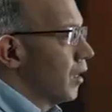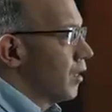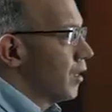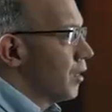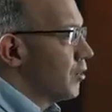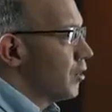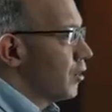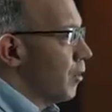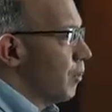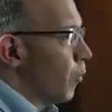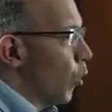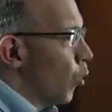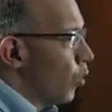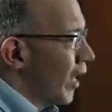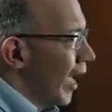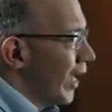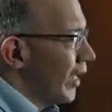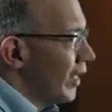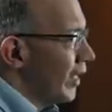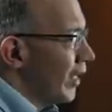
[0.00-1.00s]
This is a
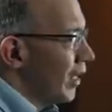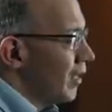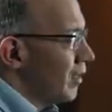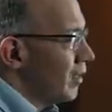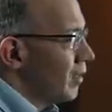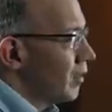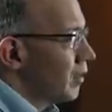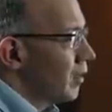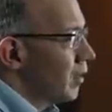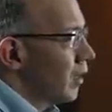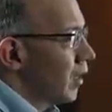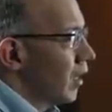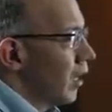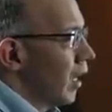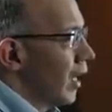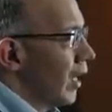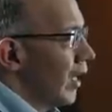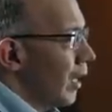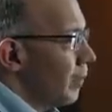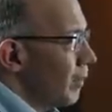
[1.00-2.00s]
bold idea.
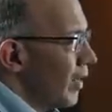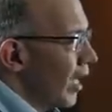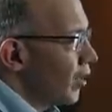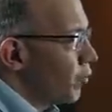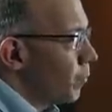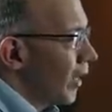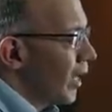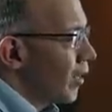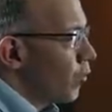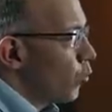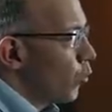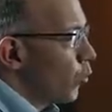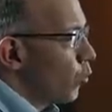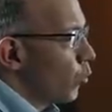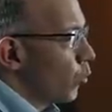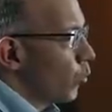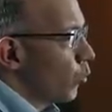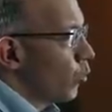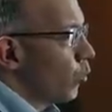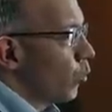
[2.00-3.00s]
Let me explain to
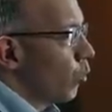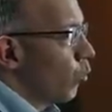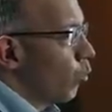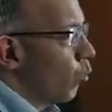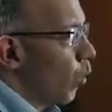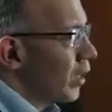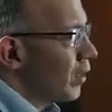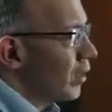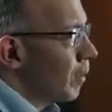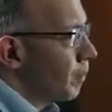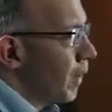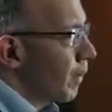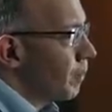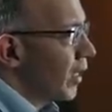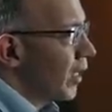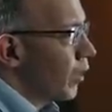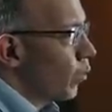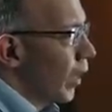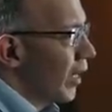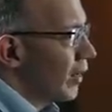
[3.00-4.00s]
you what the
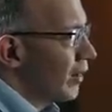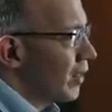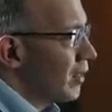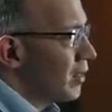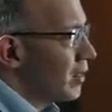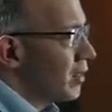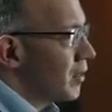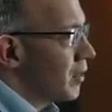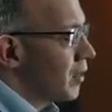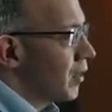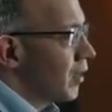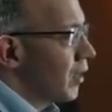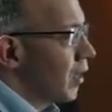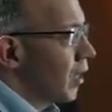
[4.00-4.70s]
public wealth is,